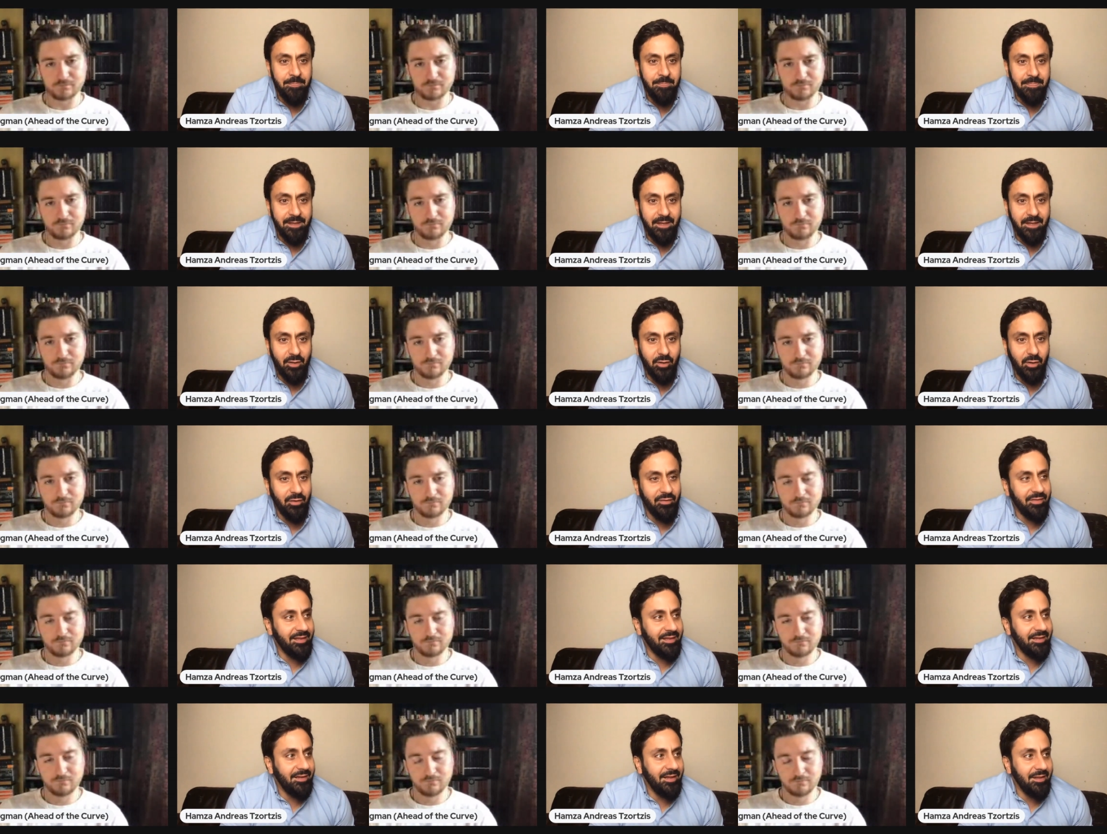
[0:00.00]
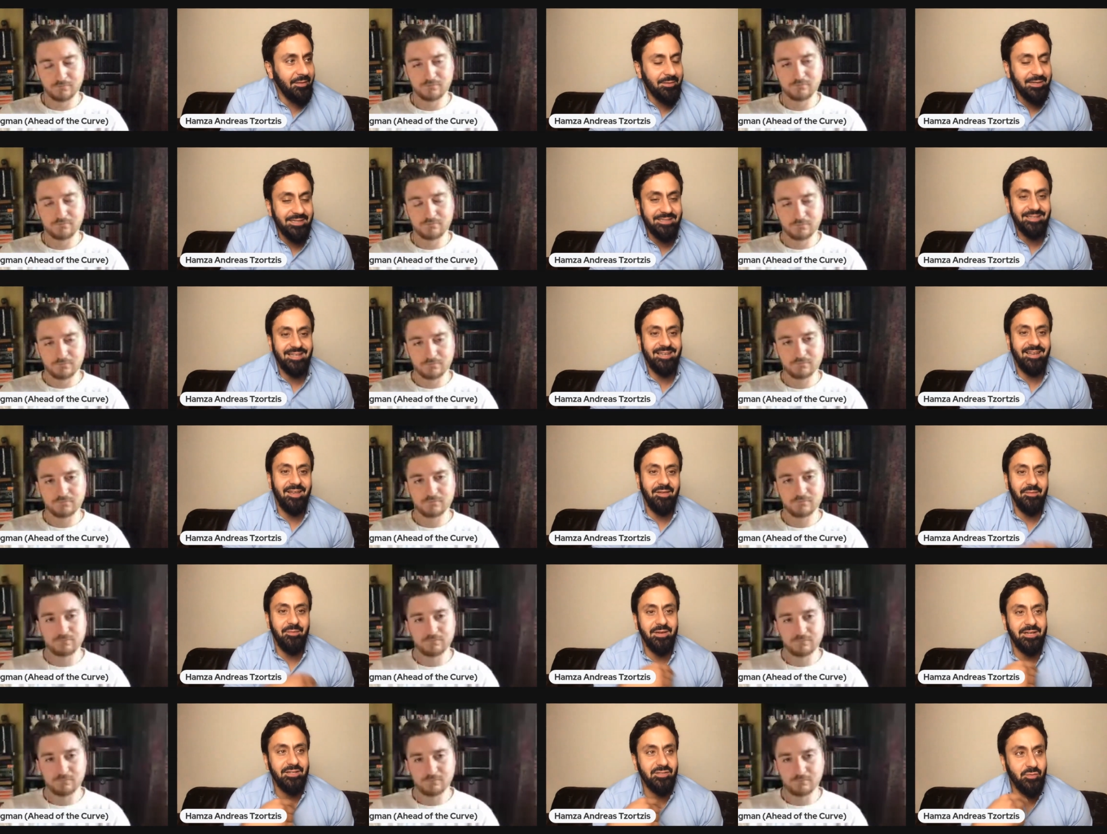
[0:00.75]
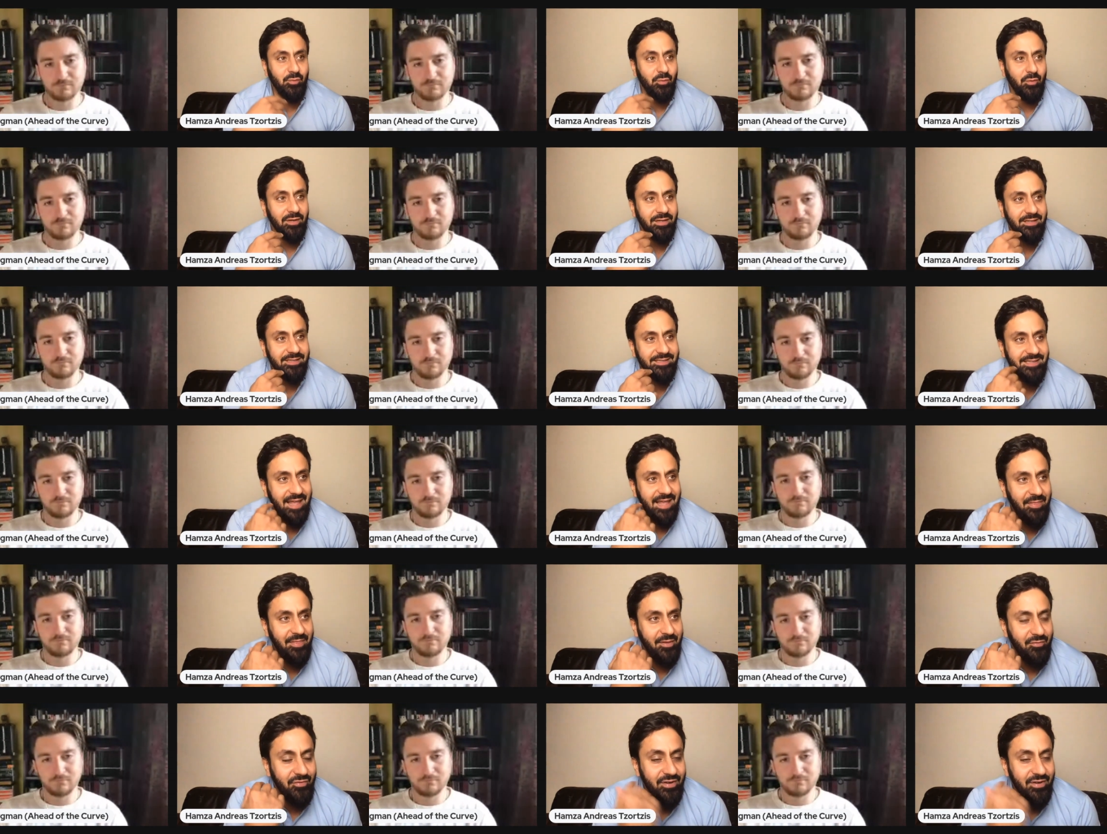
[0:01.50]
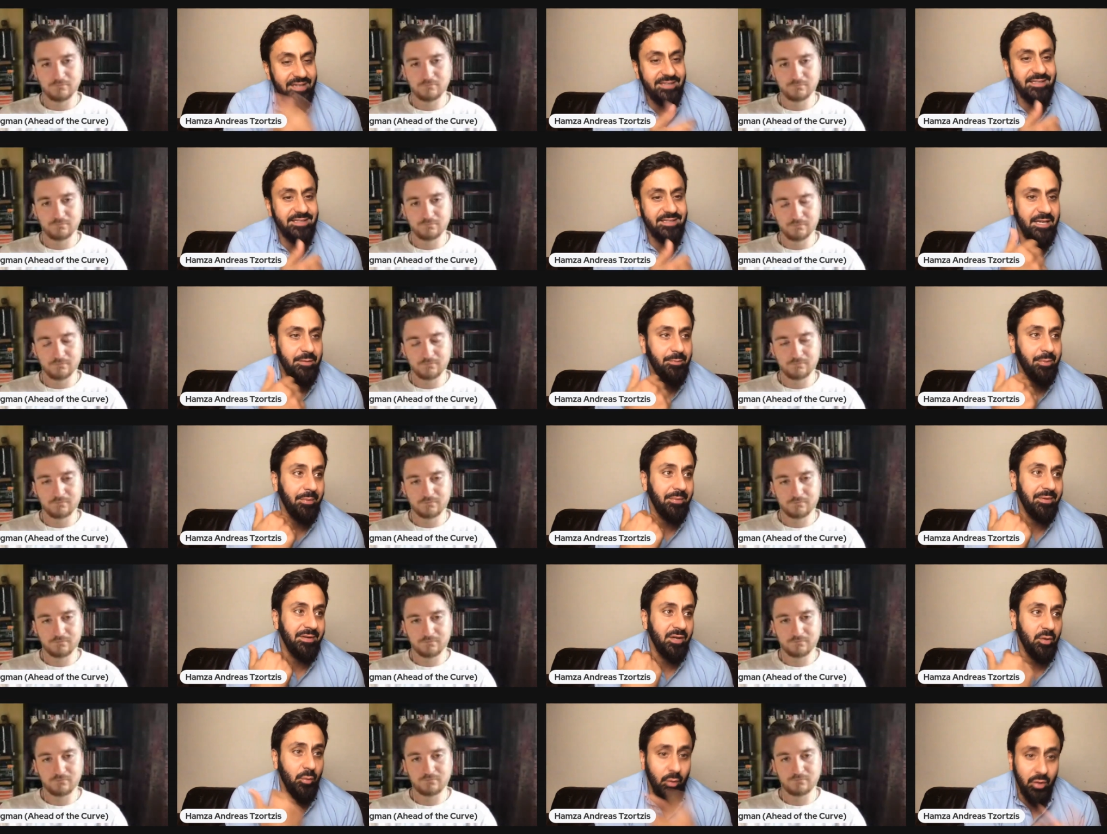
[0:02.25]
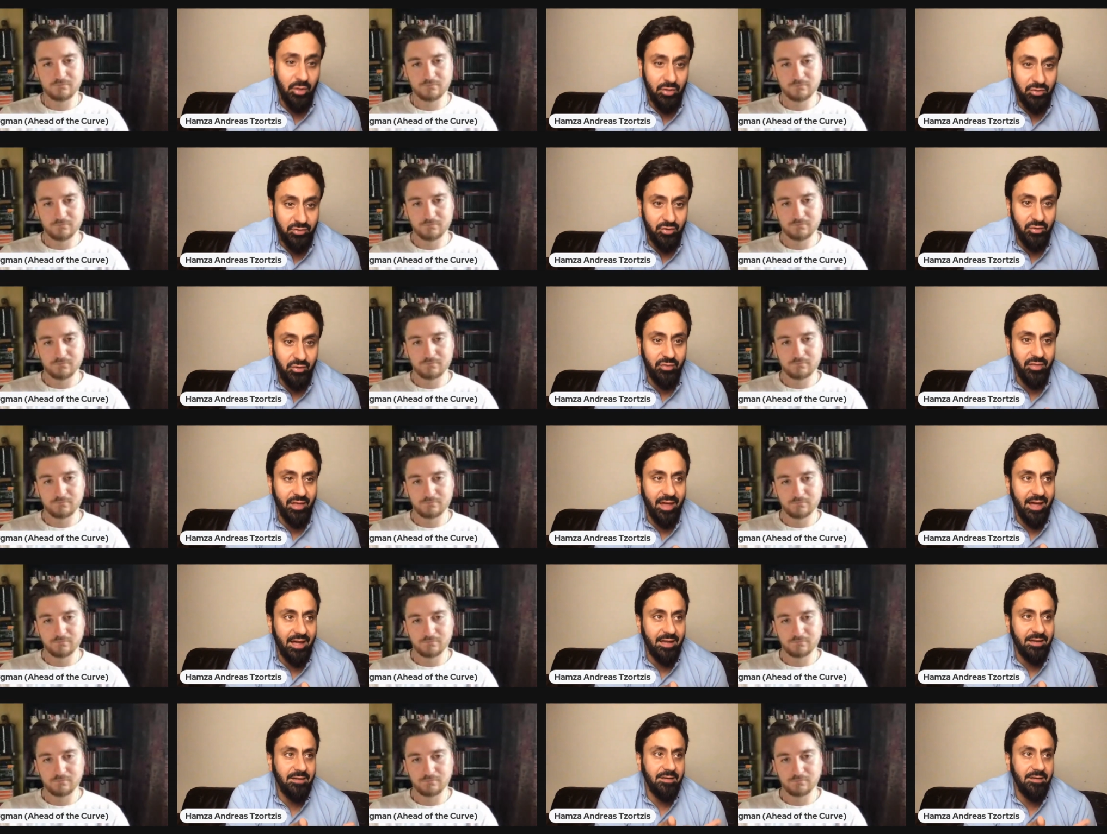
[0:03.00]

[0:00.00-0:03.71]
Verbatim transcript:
Speaker 1: You know, because the reason he probably didn't want to do that,